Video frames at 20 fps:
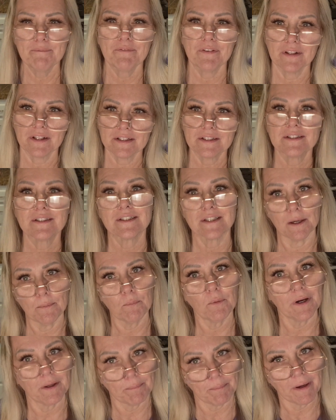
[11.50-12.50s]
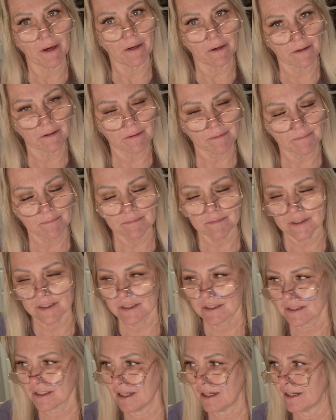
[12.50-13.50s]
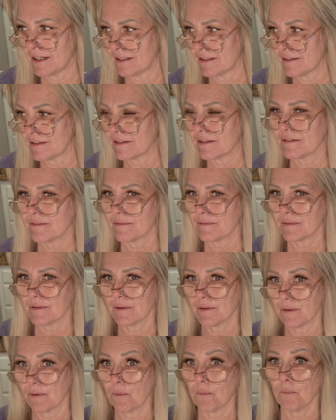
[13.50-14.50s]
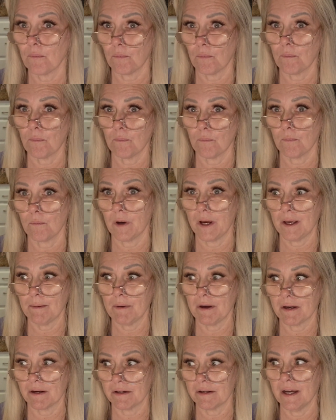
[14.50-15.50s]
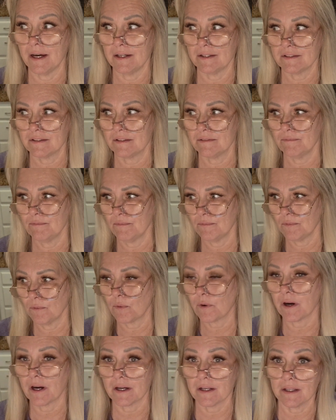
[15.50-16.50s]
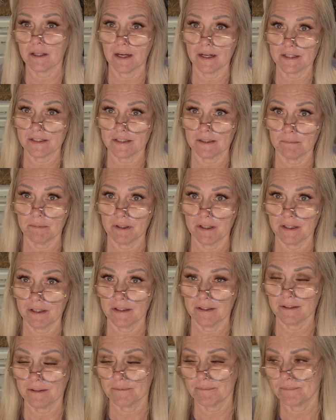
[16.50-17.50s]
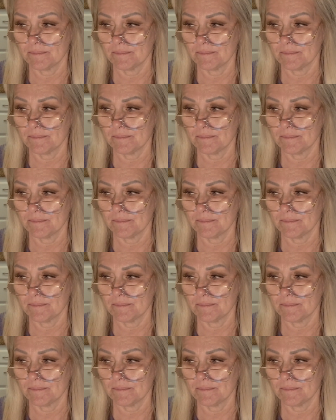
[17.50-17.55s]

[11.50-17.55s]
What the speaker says: feeling somewhat better. Just not way better, not where I'd like to be.